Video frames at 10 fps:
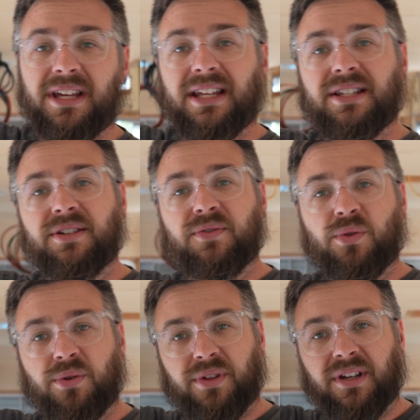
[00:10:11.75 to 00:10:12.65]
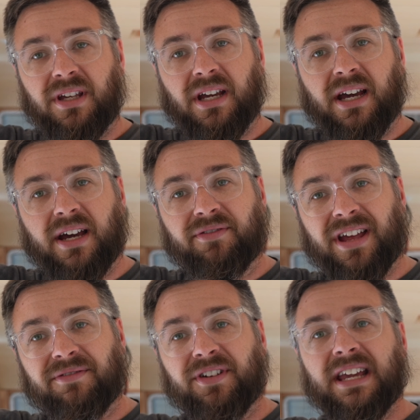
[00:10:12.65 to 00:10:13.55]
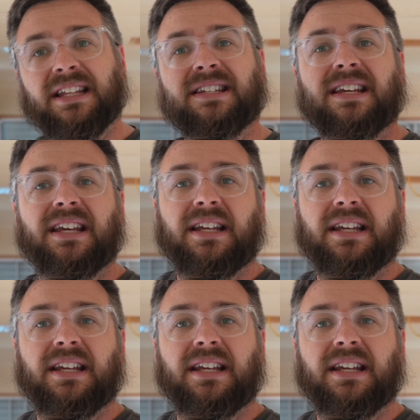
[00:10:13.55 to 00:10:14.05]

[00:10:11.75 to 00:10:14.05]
kits for the vent fans